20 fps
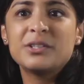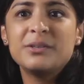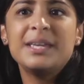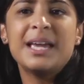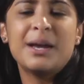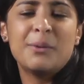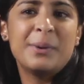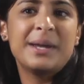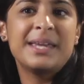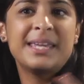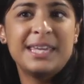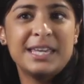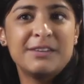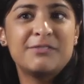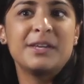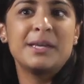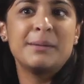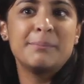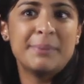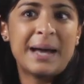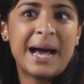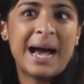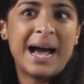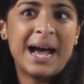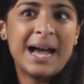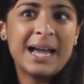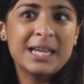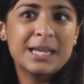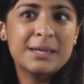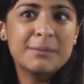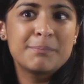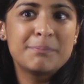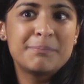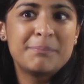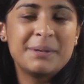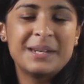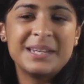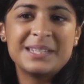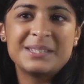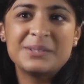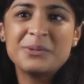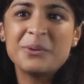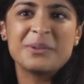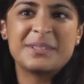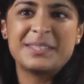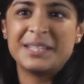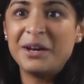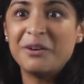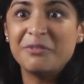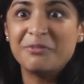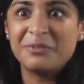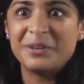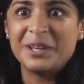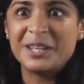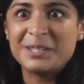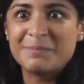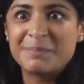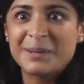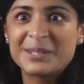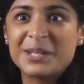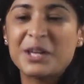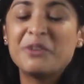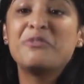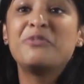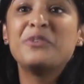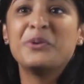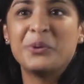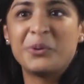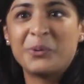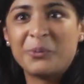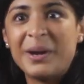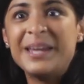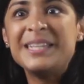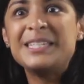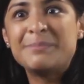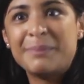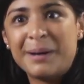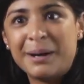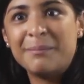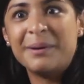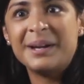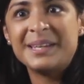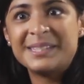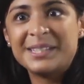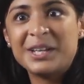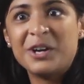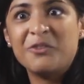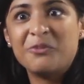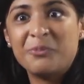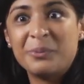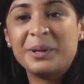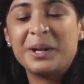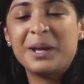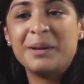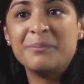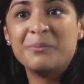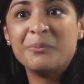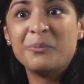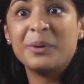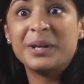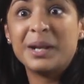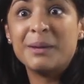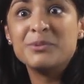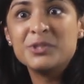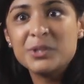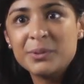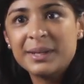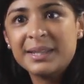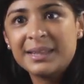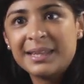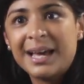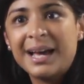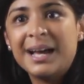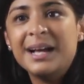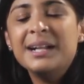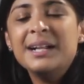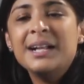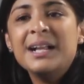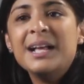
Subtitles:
Yeah, we're giving back, but it's not selfless because I feel great about myself when I'm doing that.